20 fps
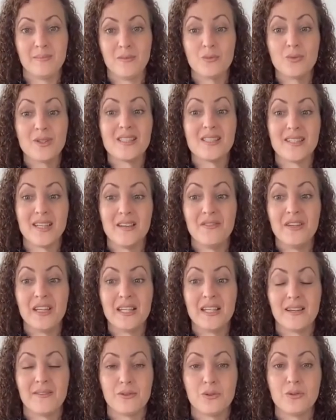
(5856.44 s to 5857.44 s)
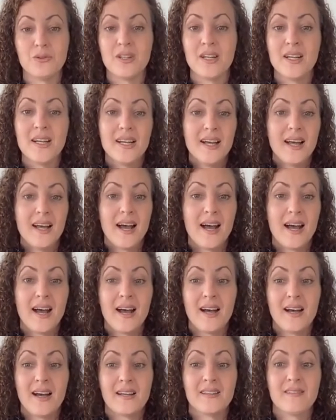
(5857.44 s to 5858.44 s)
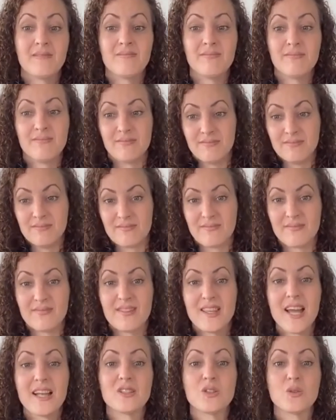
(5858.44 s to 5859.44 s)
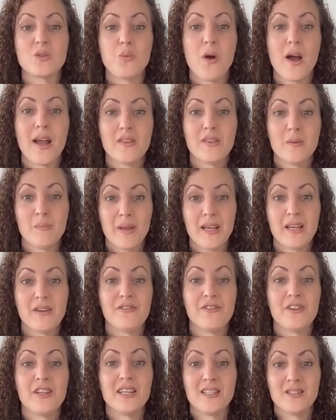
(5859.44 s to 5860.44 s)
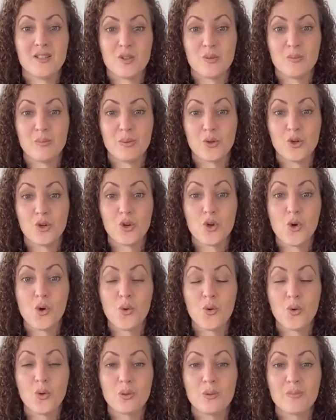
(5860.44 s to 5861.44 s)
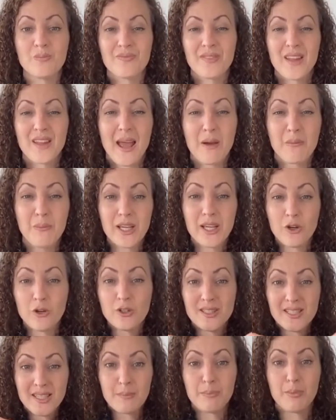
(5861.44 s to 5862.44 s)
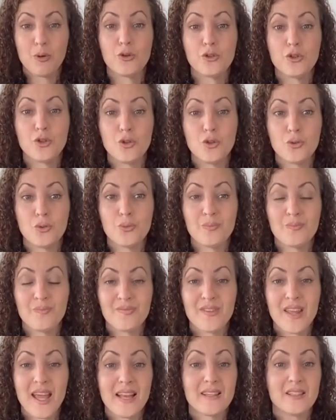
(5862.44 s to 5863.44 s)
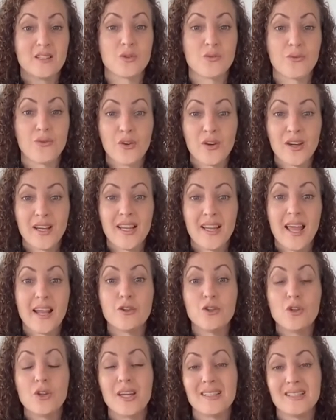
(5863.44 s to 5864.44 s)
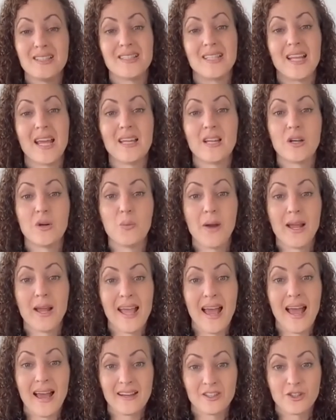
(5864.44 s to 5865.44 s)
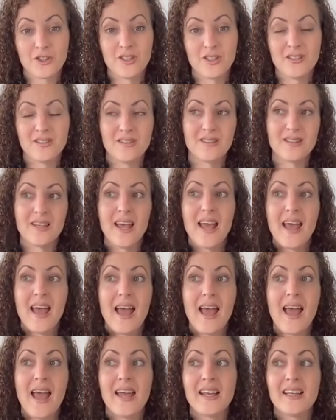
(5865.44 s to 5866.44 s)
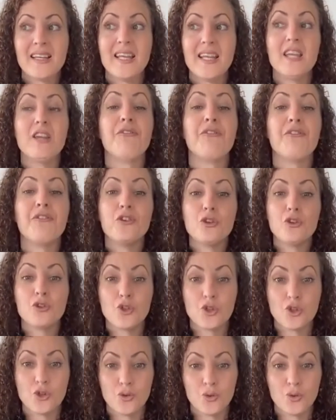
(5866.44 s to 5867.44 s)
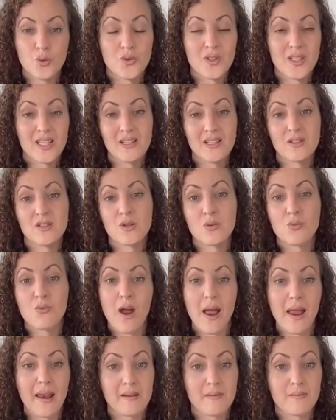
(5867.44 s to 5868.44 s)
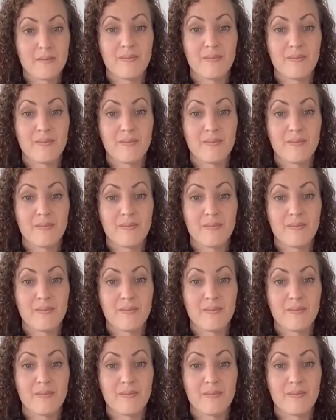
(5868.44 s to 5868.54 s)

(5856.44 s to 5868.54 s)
receiving level. That's why the benefit is to book a call, and we go deep on you, and it's free, and you get to take away actions. And if you choose it is the right